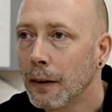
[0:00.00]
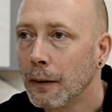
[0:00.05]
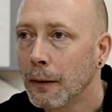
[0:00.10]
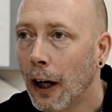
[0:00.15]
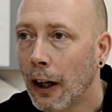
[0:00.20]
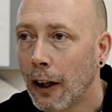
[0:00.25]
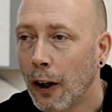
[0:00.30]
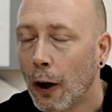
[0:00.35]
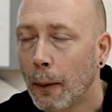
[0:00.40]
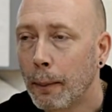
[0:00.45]

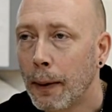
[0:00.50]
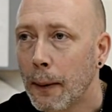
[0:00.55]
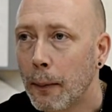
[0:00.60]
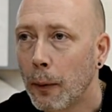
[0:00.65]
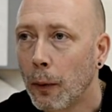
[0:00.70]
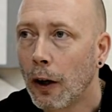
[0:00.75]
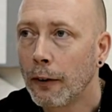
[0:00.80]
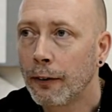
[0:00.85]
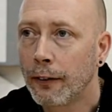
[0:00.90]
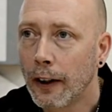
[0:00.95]
A lot of
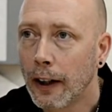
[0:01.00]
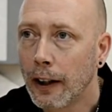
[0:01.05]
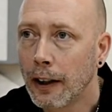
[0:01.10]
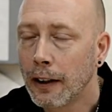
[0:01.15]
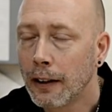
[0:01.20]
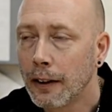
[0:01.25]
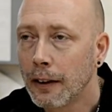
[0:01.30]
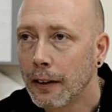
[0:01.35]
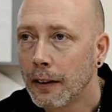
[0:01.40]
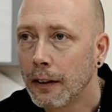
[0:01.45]
people offer
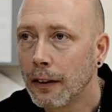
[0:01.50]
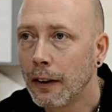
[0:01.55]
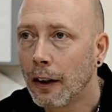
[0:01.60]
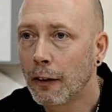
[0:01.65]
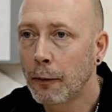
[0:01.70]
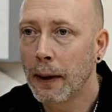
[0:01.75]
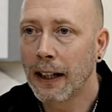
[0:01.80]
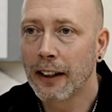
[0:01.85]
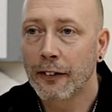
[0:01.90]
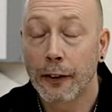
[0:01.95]

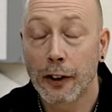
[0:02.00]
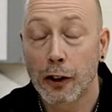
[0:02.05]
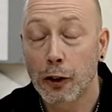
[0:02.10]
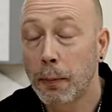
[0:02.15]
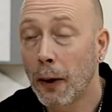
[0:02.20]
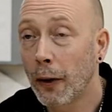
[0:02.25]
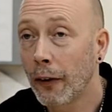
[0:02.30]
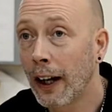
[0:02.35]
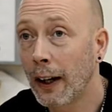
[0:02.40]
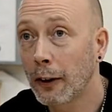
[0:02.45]
benefits.
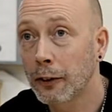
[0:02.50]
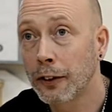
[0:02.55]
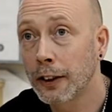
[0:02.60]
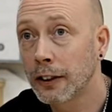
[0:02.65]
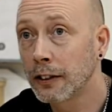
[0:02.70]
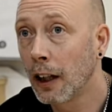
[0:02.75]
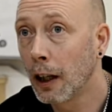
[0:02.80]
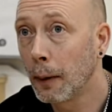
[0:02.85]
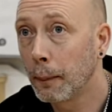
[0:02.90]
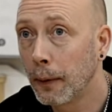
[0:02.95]
Spotmouse, for
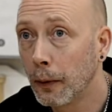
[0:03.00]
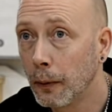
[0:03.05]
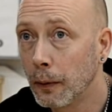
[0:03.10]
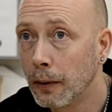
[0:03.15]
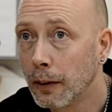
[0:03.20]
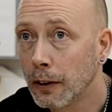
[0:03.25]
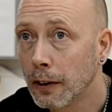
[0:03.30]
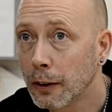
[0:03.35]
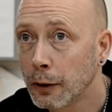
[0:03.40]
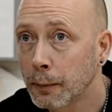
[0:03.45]
example.
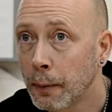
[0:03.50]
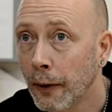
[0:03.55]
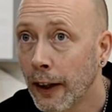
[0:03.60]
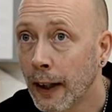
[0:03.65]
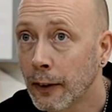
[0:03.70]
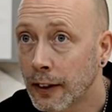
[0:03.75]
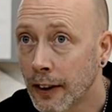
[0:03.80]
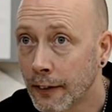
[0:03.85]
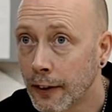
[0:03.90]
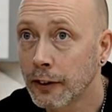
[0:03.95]

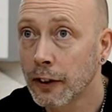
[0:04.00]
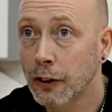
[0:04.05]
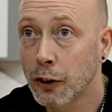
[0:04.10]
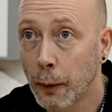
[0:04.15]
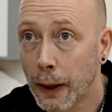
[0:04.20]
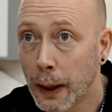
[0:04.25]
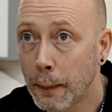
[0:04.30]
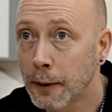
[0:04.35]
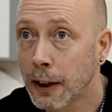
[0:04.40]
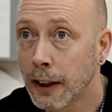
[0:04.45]
Spotmouse give us a
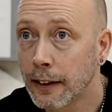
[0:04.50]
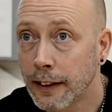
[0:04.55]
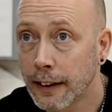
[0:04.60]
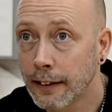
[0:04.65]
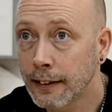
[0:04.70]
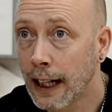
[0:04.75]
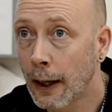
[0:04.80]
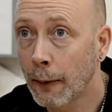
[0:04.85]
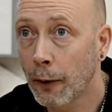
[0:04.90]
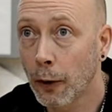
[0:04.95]
20%
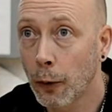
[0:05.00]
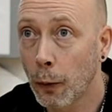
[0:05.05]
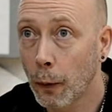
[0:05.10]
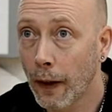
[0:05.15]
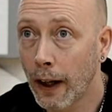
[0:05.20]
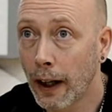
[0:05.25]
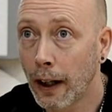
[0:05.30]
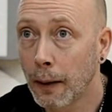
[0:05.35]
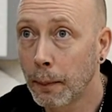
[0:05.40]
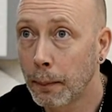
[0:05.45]
discount on all
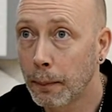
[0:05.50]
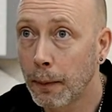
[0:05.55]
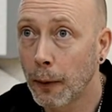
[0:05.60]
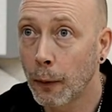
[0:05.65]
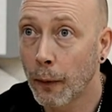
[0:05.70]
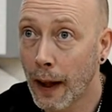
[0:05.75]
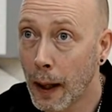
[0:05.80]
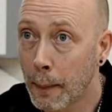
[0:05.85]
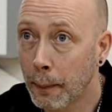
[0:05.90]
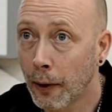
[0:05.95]

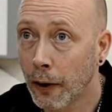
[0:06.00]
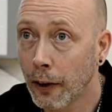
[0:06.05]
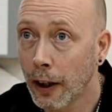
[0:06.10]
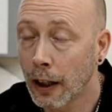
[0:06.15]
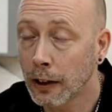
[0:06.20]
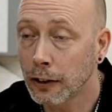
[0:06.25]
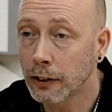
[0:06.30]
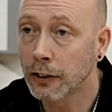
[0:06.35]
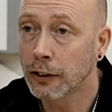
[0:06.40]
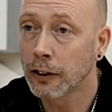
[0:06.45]
their
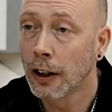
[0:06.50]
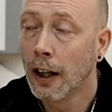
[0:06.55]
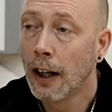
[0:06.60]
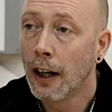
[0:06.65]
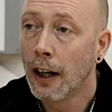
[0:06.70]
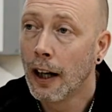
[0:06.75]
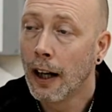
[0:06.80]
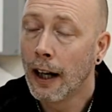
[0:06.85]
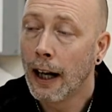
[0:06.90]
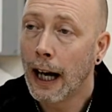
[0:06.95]
products.
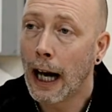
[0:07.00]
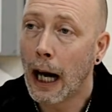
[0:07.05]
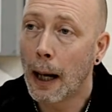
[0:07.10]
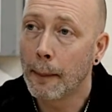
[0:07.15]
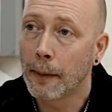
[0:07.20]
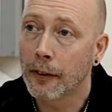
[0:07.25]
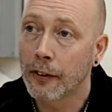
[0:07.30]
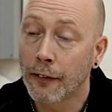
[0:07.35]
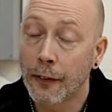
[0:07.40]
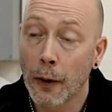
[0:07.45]
And
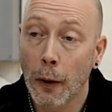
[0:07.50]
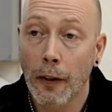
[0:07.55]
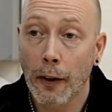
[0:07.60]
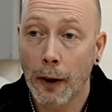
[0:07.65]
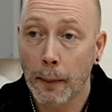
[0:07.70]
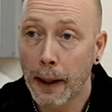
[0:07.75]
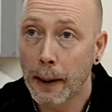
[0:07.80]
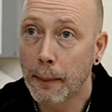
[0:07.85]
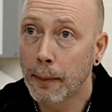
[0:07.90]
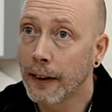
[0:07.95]
there's a few other
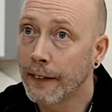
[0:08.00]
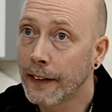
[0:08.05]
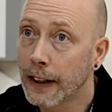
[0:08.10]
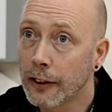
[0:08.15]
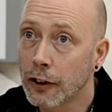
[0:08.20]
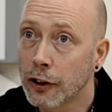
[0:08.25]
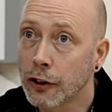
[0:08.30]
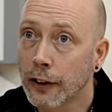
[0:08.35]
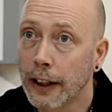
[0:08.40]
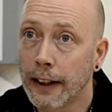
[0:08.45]
people in the
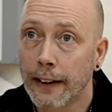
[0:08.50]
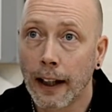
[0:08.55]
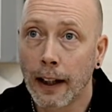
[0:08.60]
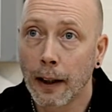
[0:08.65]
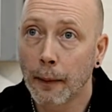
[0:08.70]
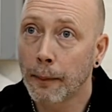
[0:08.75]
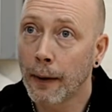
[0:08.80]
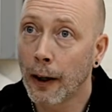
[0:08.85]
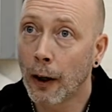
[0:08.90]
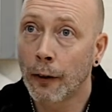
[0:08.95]
industry
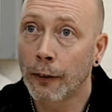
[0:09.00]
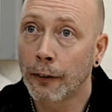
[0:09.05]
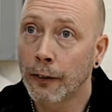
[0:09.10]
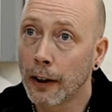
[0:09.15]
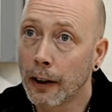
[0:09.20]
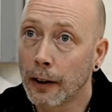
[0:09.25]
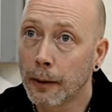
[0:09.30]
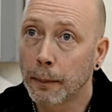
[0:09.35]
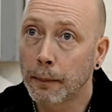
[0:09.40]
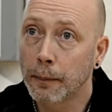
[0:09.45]
that
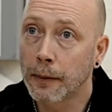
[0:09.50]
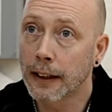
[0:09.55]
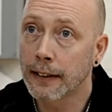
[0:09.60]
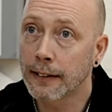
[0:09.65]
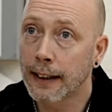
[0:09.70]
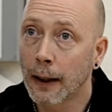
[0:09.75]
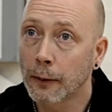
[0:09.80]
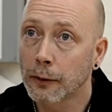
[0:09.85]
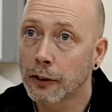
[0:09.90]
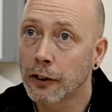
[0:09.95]
offer
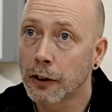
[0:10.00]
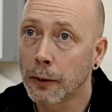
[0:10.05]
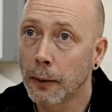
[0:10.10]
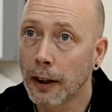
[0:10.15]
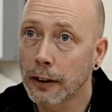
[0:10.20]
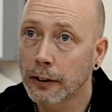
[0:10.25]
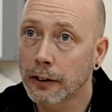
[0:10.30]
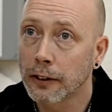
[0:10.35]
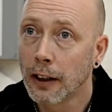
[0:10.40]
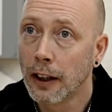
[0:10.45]
discounts to
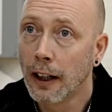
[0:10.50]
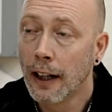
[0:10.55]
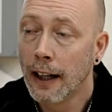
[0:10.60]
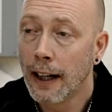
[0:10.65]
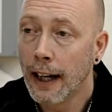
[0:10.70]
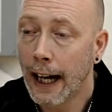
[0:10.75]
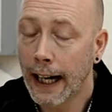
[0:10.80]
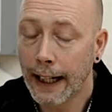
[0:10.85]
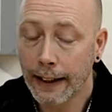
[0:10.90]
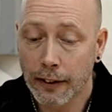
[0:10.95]
us.
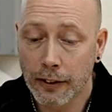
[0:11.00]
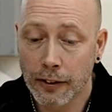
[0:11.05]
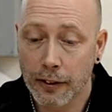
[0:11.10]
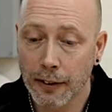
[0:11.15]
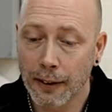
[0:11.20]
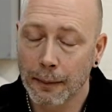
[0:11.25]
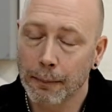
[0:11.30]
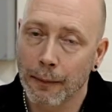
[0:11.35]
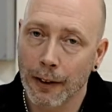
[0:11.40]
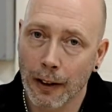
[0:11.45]
And
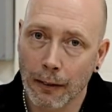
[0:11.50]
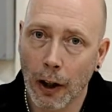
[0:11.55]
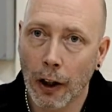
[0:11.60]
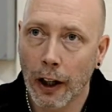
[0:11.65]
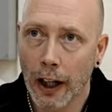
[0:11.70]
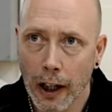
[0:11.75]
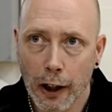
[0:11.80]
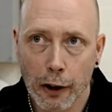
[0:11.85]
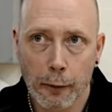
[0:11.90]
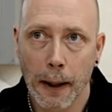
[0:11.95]
I
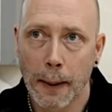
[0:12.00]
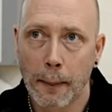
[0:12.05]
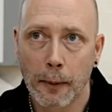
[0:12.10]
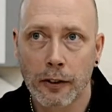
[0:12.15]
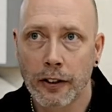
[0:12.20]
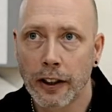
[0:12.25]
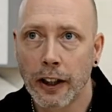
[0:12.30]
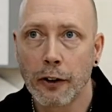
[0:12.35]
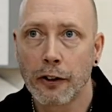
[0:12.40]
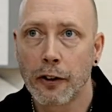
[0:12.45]
urge people
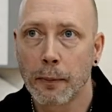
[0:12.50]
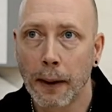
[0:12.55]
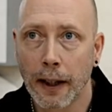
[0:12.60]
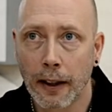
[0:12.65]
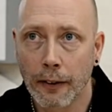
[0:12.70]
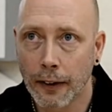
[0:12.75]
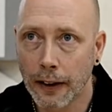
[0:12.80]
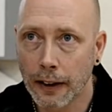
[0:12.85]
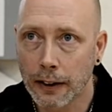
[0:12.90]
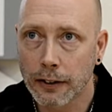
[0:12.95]
to use the
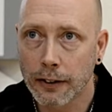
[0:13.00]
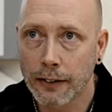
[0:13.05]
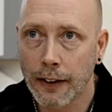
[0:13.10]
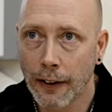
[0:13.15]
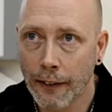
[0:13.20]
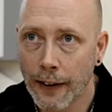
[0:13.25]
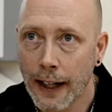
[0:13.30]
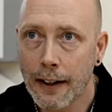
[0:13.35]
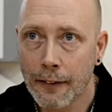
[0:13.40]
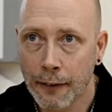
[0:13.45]
benefits. They're
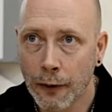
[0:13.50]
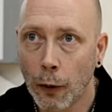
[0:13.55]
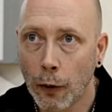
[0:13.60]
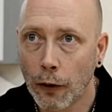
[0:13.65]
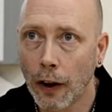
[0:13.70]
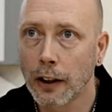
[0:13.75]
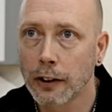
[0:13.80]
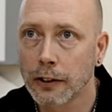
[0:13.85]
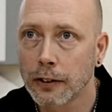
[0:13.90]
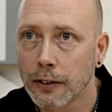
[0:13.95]
there for
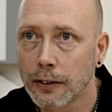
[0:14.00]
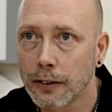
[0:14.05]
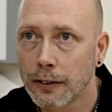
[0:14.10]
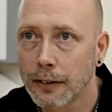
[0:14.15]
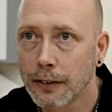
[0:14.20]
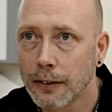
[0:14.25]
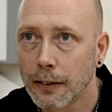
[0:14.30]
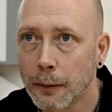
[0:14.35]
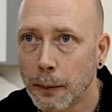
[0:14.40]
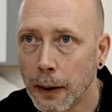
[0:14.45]
us.
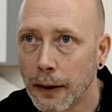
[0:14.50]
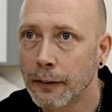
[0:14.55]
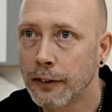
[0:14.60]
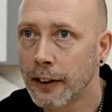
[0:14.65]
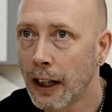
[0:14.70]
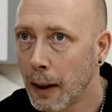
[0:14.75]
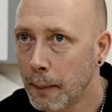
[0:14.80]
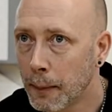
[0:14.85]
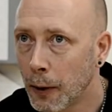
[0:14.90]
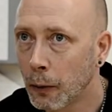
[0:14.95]
We've
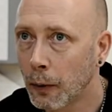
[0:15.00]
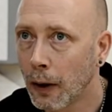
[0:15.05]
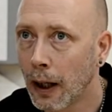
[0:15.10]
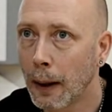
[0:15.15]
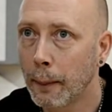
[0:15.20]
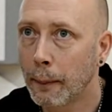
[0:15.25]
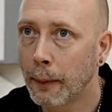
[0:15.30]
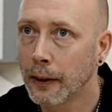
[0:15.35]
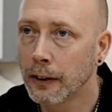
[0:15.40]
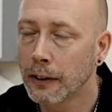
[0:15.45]
set them all
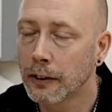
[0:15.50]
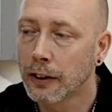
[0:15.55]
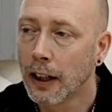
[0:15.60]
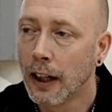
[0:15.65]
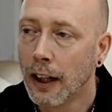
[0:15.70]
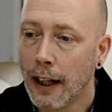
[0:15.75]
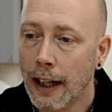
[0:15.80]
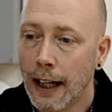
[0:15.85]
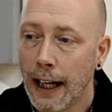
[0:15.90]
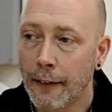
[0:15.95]
up, and
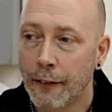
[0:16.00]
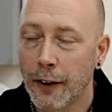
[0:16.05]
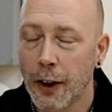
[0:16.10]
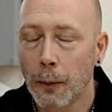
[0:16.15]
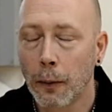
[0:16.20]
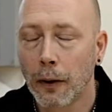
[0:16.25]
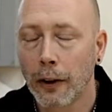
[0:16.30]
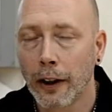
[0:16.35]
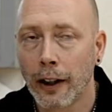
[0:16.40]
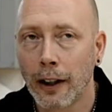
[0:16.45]
if you
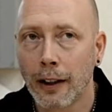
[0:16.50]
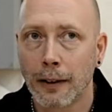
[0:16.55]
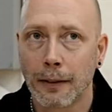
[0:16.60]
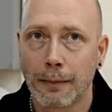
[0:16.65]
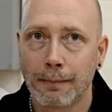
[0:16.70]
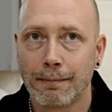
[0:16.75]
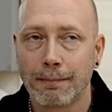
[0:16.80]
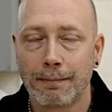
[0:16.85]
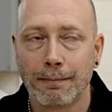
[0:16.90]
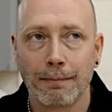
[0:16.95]
want to,
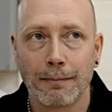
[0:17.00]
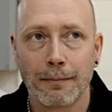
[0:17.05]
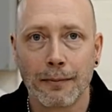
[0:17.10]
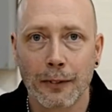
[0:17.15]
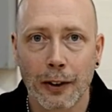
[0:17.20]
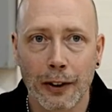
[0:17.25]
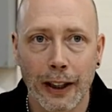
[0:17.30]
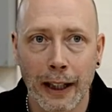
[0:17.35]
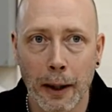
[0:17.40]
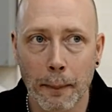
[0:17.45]

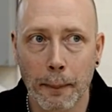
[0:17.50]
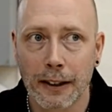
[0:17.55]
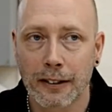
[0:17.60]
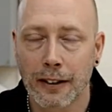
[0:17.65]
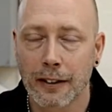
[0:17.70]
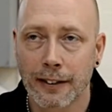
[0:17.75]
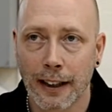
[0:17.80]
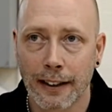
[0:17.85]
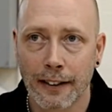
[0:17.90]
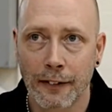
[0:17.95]
in the
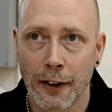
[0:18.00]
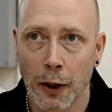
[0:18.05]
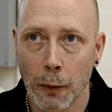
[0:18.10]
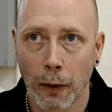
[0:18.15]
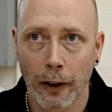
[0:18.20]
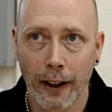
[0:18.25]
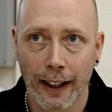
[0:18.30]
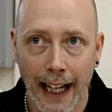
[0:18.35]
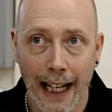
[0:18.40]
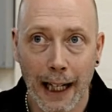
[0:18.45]
business sense, if you
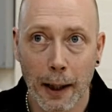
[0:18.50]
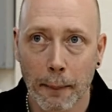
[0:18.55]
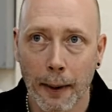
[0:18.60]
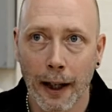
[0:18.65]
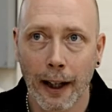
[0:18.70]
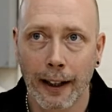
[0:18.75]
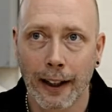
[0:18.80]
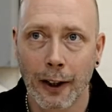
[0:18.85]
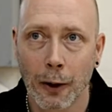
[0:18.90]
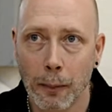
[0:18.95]
want to gain
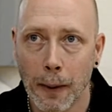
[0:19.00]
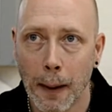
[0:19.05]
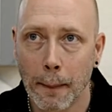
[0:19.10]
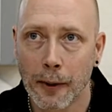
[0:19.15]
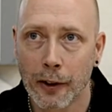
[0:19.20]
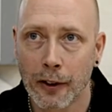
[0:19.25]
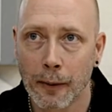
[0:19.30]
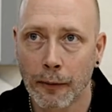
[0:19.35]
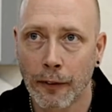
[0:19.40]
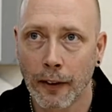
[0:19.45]
back your
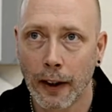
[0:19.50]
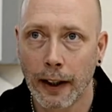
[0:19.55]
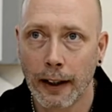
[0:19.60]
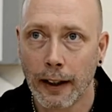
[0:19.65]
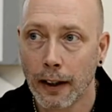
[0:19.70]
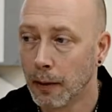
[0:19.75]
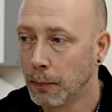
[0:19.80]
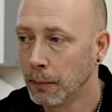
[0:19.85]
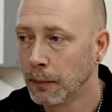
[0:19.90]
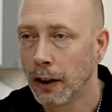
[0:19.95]
membership
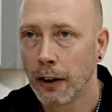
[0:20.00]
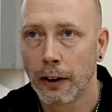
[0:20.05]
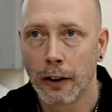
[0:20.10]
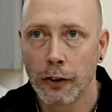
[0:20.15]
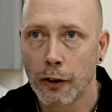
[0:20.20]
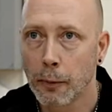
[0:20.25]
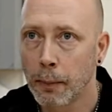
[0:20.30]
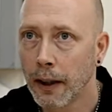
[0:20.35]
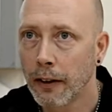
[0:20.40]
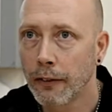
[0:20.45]
fee,
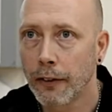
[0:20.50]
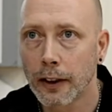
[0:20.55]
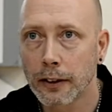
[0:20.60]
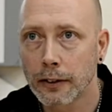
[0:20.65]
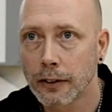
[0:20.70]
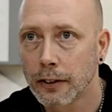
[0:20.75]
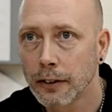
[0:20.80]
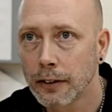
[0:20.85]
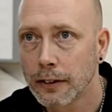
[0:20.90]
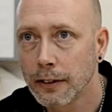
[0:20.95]
use the
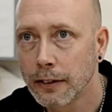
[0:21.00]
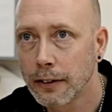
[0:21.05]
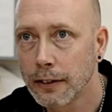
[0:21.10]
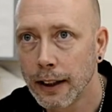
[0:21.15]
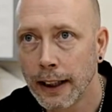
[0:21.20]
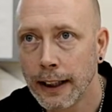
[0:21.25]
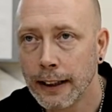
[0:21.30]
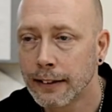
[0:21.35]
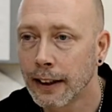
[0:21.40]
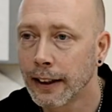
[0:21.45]
benefits.
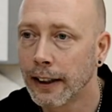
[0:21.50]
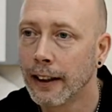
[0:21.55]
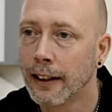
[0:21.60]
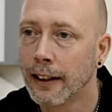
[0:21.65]
Easy.